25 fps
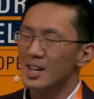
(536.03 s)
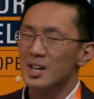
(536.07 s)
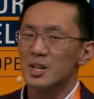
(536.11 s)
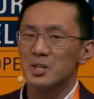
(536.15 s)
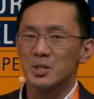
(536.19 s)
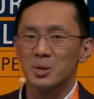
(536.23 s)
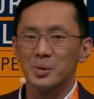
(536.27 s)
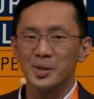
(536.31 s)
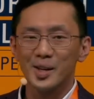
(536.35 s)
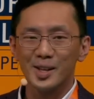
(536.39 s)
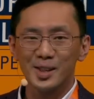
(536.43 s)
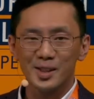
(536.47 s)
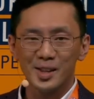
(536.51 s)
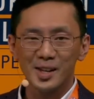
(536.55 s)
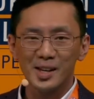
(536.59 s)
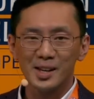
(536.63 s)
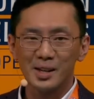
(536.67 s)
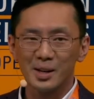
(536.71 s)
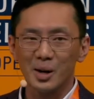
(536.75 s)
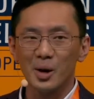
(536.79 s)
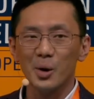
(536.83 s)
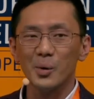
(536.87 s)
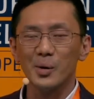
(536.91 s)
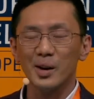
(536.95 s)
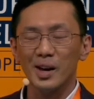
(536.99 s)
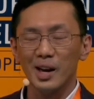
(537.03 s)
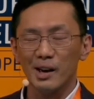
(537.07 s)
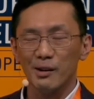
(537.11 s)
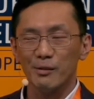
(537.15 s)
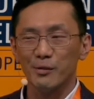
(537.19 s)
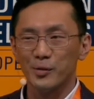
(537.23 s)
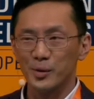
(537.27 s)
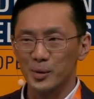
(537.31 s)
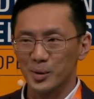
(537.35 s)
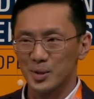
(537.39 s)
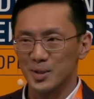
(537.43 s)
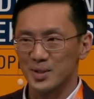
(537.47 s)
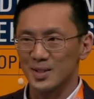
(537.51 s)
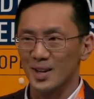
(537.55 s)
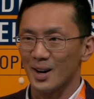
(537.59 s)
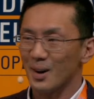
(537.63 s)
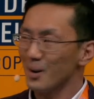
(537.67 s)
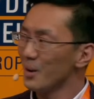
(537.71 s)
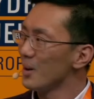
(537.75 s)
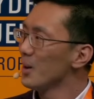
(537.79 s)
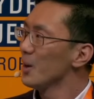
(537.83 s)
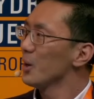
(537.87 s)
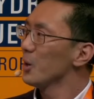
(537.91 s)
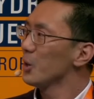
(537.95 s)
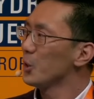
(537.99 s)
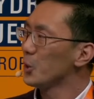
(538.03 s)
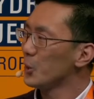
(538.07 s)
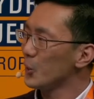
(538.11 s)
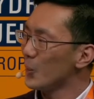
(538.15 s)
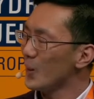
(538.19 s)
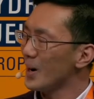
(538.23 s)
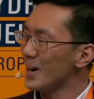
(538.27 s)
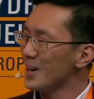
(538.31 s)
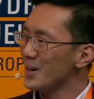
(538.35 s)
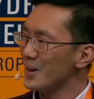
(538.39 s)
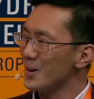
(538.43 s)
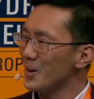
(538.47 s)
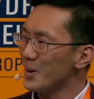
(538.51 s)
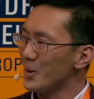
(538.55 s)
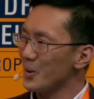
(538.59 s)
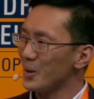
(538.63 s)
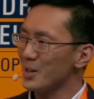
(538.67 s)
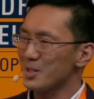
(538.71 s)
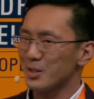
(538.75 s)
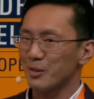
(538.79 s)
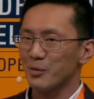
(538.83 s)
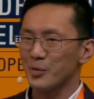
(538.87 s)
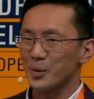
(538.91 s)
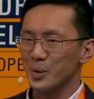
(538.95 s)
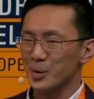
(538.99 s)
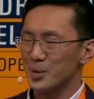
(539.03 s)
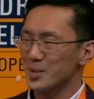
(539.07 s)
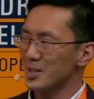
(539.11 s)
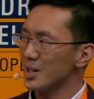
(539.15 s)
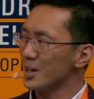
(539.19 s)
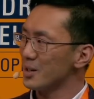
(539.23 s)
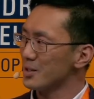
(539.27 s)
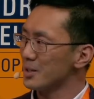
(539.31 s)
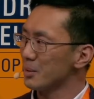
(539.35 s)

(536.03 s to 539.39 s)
So they think, okay, fuel cell, who do I know as a fuel cell